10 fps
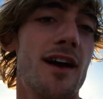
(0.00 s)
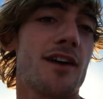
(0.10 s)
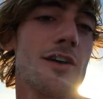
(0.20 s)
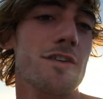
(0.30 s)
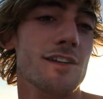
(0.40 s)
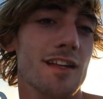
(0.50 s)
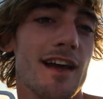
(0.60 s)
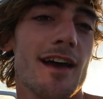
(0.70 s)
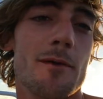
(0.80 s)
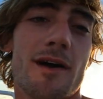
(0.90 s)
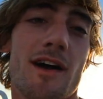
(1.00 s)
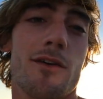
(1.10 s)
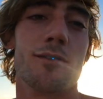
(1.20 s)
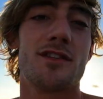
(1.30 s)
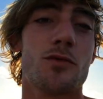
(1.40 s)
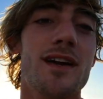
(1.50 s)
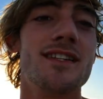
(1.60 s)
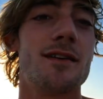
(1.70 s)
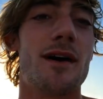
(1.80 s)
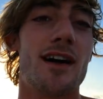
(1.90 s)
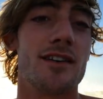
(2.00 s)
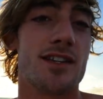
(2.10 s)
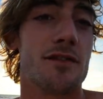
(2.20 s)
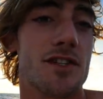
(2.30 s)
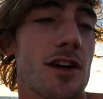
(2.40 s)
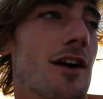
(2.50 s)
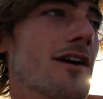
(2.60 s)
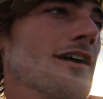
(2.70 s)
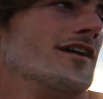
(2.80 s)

we are currently about twenty miles offshore,